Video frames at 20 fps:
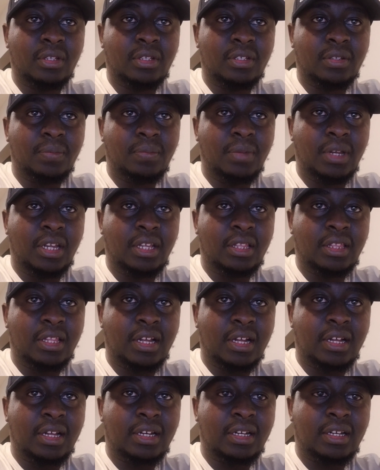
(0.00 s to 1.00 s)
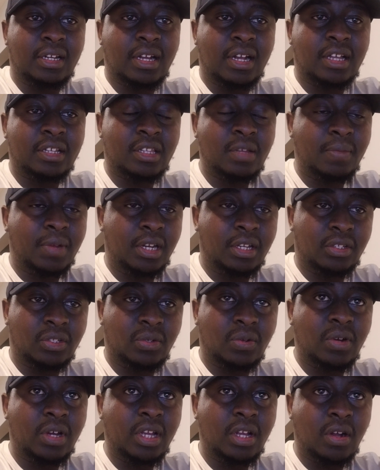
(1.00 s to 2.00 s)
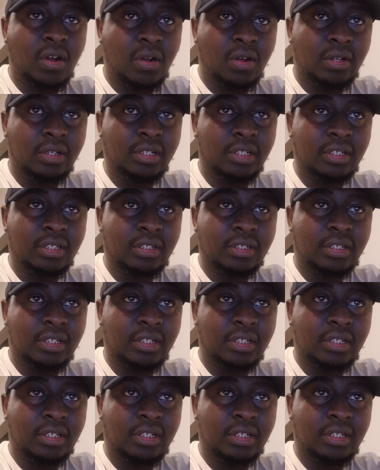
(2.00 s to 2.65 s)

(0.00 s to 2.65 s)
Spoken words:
meaning that as the meeting is going on,